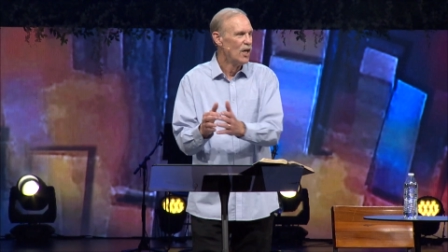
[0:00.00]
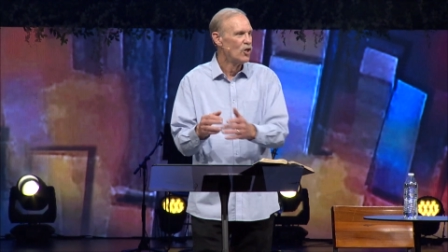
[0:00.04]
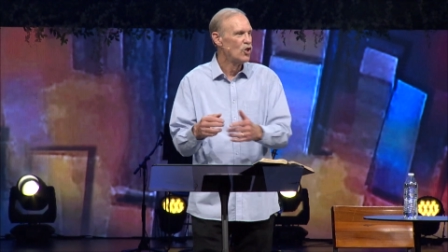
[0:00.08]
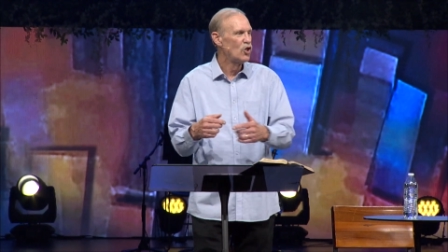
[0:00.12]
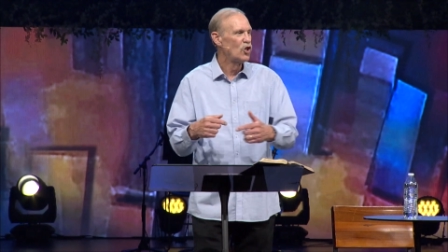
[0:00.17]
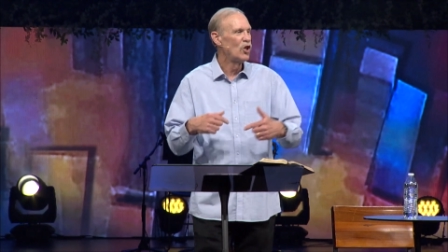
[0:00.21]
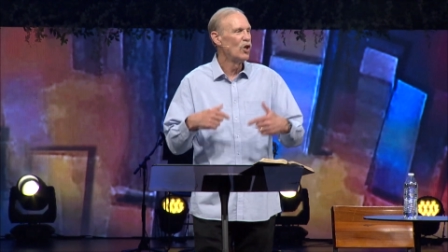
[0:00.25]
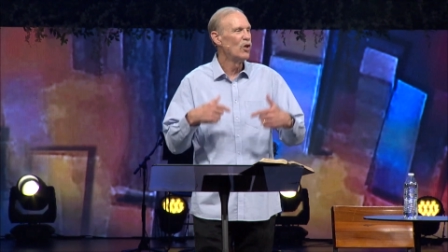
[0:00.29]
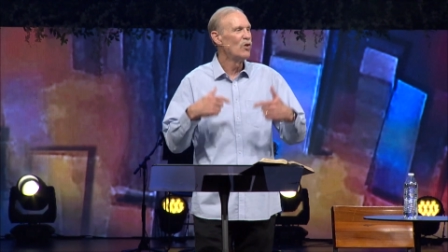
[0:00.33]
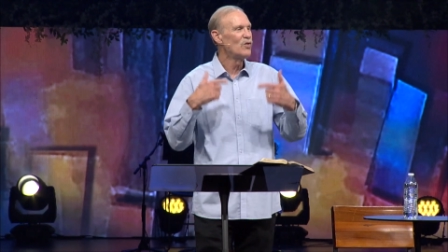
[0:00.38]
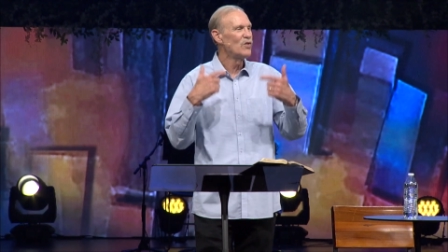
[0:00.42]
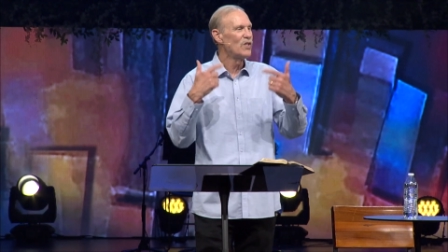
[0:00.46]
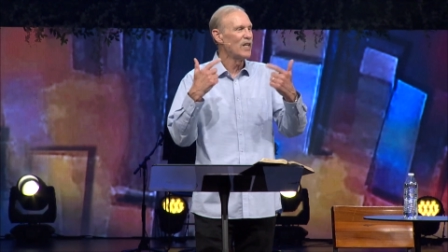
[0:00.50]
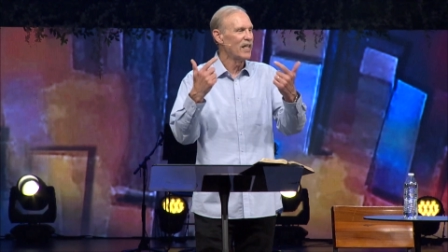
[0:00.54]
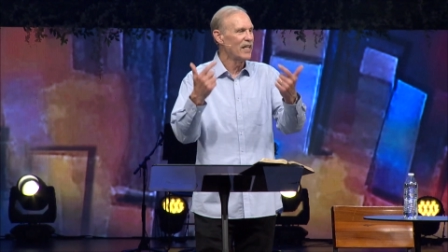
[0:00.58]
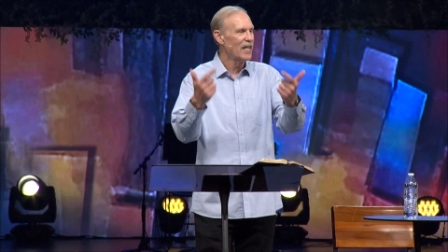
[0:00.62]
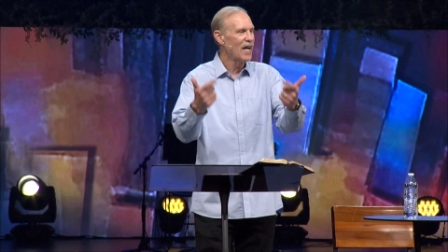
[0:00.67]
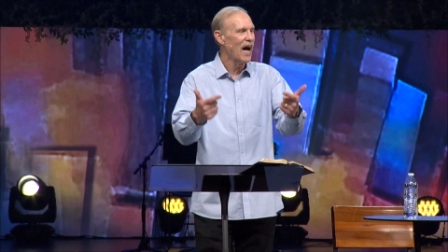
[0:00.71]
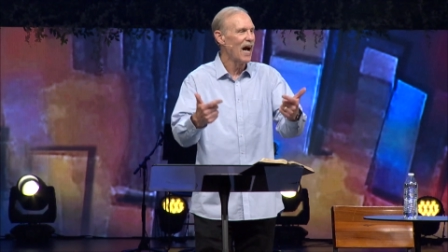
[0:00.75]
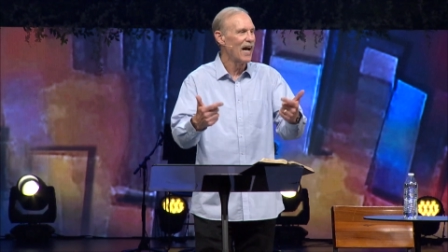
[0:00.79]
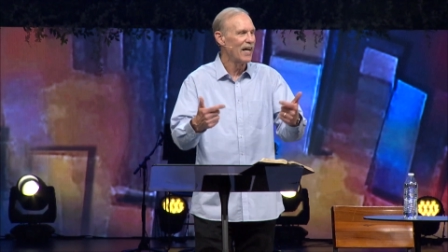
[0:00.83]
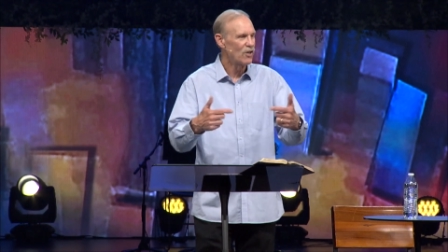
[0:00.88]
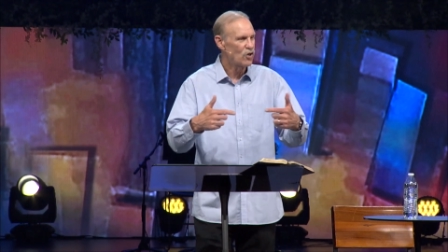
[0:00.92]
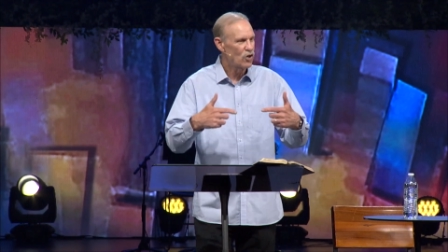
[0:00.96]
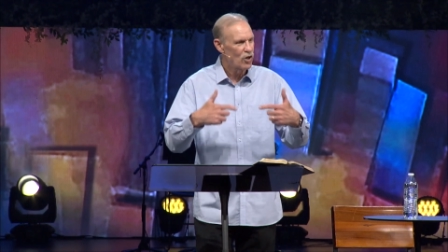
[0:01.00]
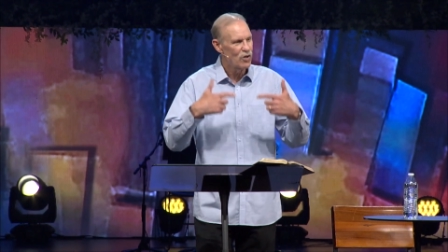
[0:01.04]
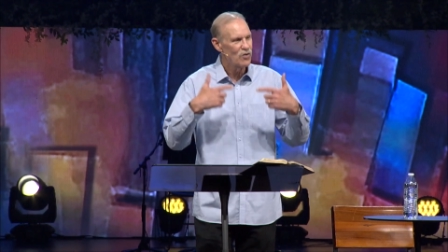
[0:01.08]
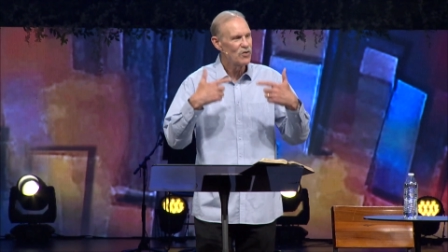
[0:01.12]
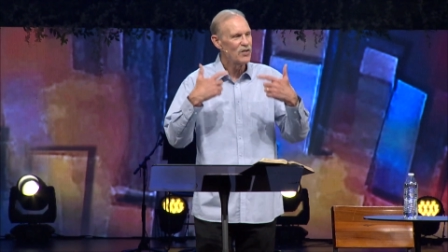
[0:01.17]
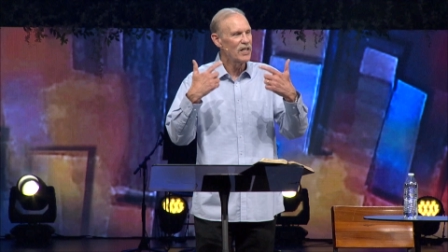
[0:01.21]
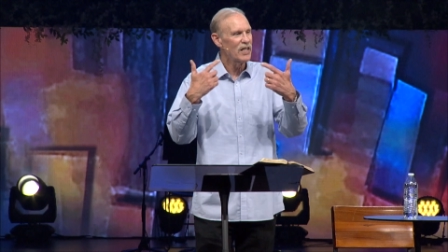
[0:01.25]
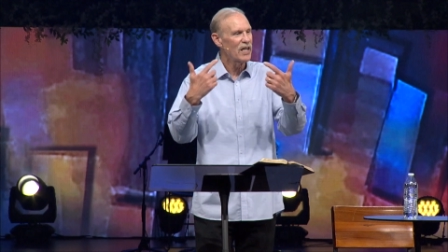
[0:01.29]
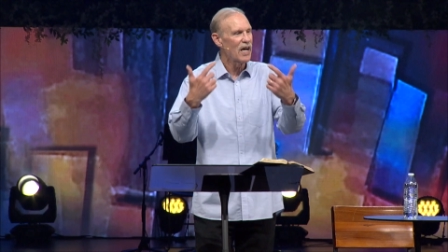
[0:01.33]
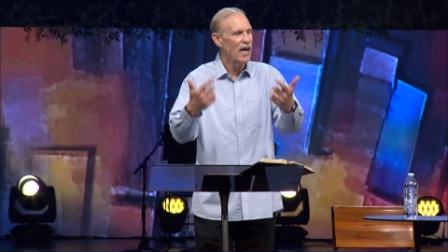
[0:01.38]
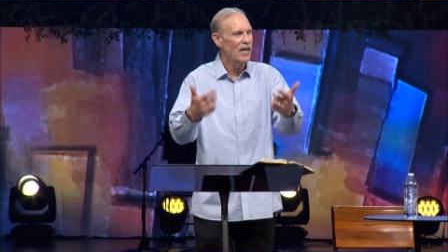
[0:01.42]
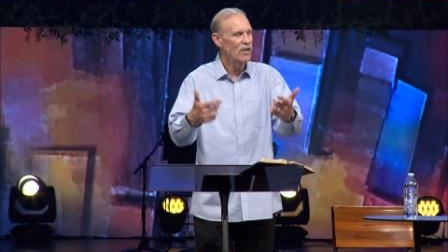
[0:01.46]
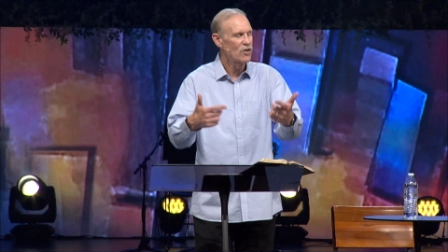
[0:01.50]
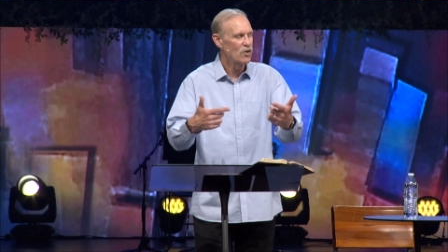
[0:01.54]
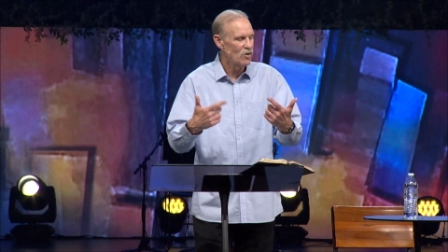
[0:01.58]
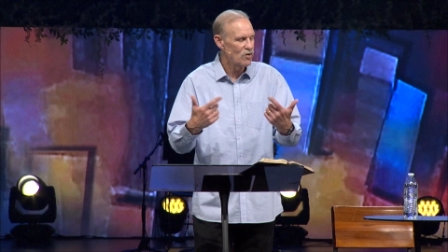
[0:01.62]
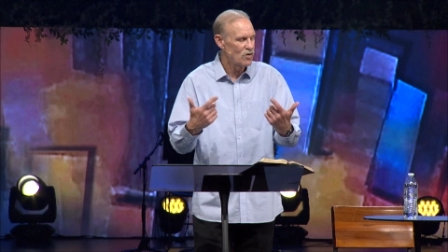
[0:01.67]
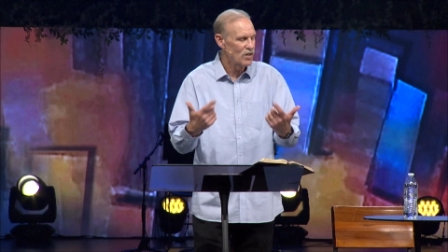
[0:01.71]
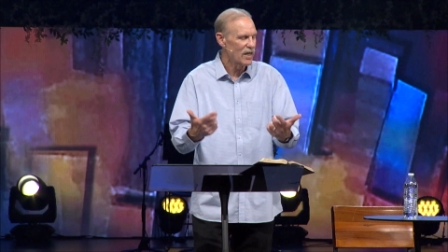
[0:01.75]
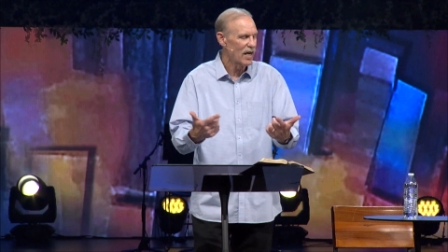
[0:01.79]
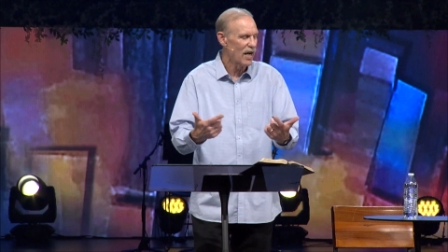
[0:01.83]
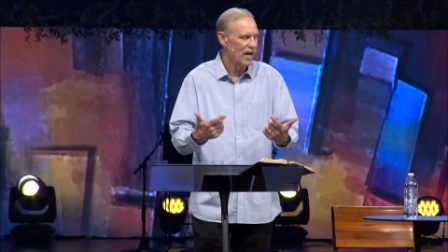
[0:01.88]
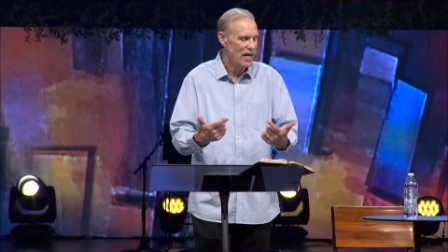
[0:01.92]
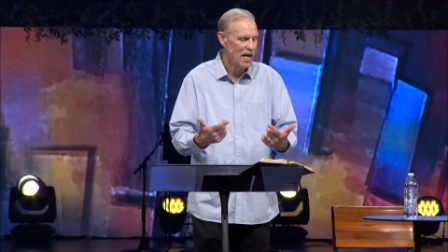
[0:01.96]
choosing God, choosing God,
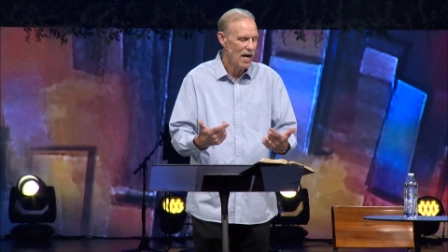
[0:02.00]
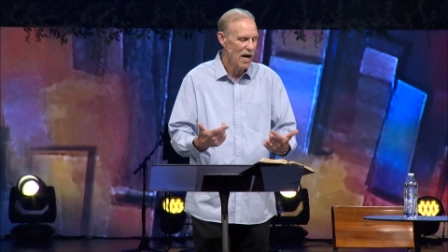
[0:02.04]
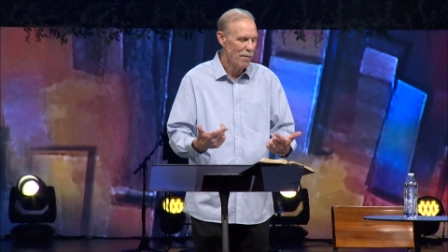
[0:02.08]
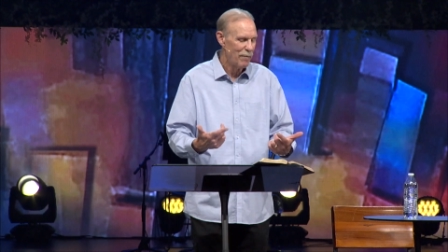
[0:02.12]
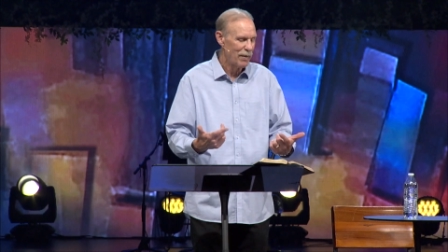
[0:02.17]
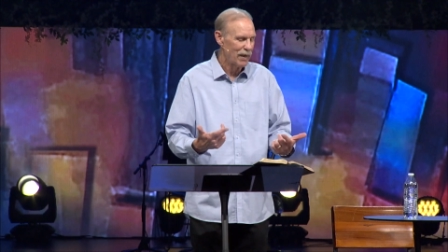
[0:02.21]
choosing God.